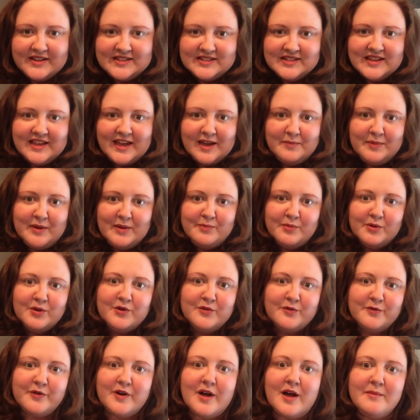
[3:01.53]
to get
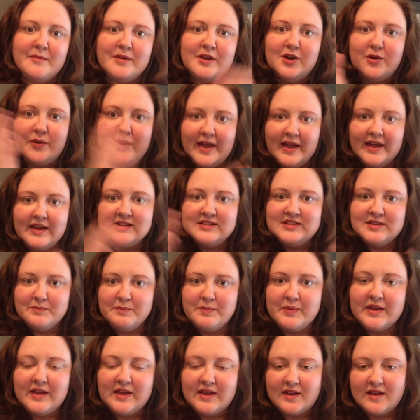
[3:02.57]
people from A to
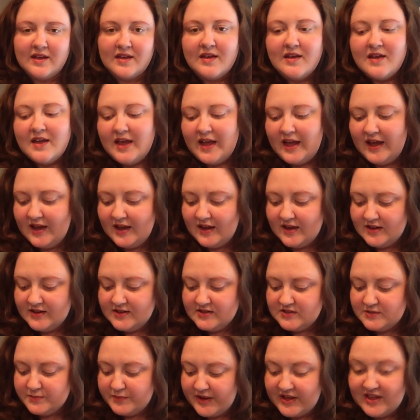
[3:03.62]
B,
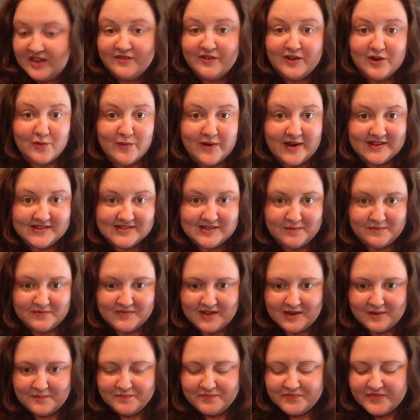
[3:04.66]
and by giving away
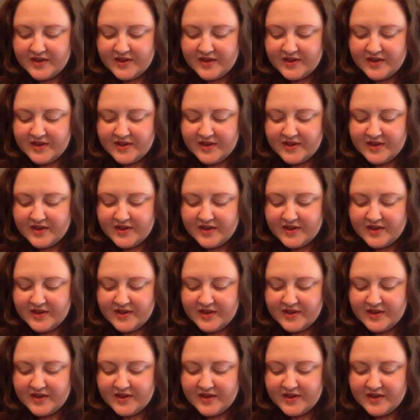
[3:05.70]
something.